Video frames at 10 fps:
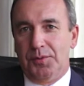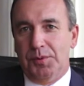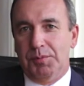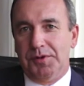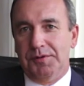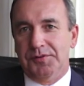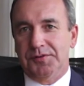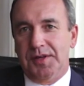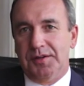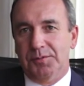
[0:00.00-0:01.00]
We believe that
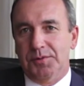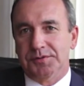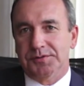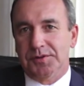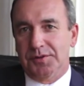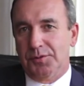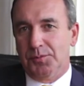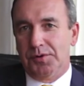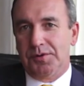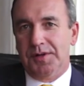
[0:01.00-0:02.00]
ScaleneWorks has got
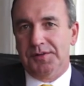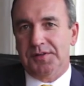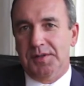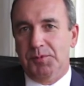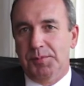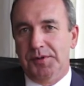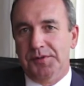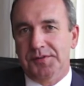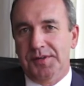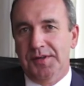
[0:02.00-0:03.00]
world-class
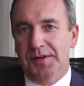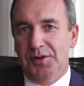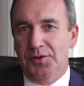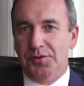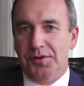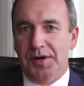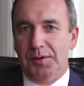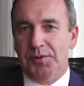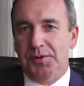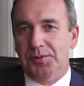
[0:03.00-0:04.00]
capability through the
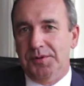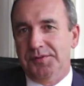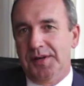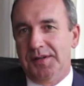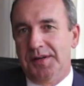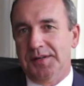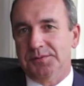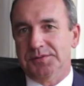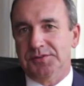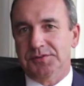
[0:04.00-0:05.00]
RPO and the talent
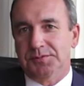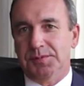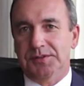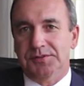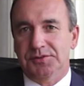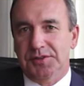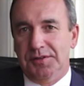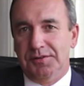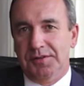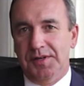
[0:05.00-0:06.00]
acquisition space in
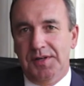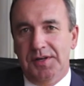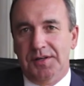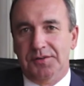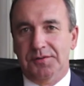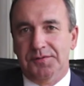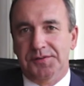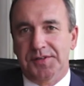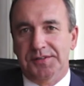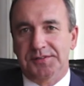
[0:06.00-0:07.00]
general, and got
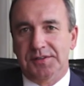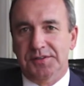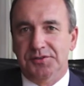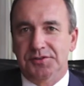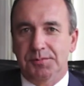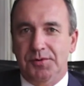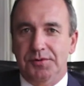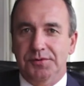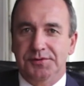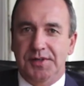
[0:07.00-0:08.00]
fantastic leadership
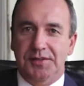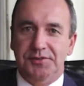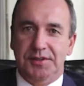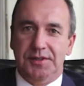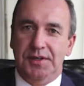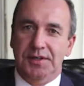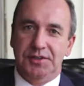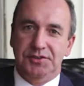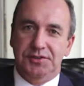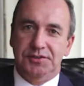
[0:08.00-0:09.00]
through Sanjay,
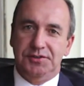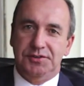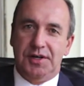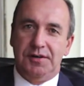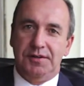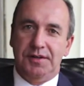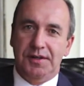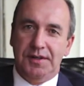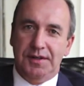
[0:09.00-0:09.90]
Ashish and Sharon.